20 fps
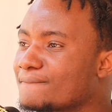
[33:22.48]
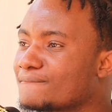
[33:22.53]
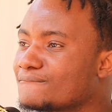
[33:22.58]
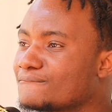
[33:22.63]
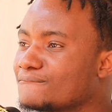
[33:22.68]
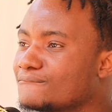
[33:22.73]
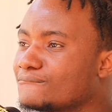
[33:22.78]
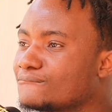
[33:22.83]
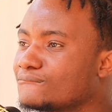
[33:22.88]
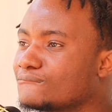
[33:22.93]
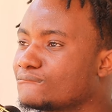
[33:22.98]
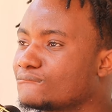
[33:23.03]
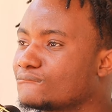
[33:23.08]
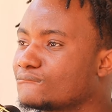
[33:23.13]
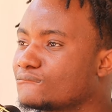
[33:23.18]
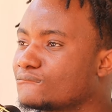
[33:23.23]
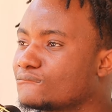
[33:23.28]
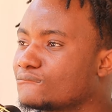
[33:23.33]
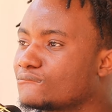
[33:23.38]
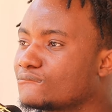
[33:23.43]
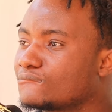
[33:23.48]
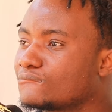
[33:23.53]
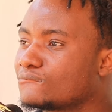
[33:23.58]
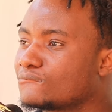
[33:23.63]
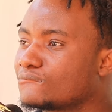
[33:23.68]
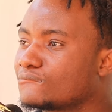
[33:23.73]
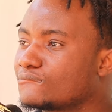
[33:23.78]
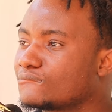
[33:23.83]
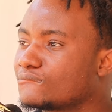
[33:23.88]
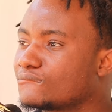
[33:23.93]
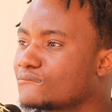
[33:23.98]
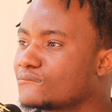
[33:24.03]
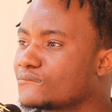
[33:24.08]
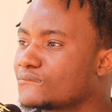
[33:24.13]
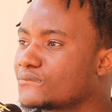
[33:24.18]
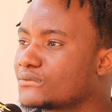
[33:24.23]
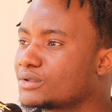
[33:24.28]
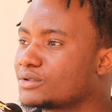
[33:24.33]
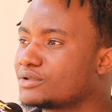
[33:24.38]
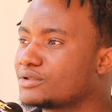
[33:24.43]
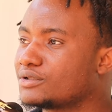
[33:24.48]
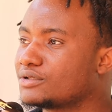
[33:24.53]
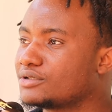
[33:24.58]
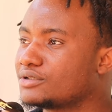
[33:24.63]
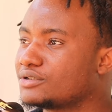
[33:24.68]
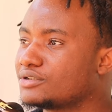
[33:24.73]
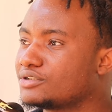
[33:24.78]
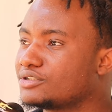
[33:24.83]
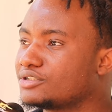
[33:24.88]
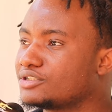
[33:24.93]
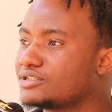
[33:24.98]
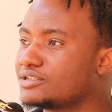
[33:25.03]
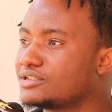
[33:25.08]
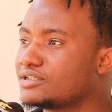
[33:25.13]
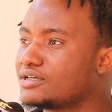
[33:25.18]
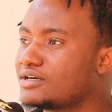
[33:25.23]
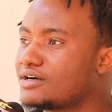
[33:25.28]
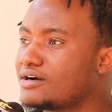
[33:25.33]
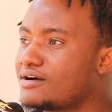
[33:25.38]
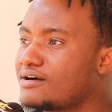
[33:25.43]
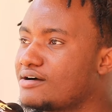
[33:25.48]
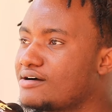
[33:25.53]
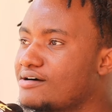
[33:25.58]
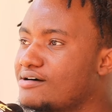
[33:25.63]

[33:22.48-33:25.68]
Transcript: [no speech]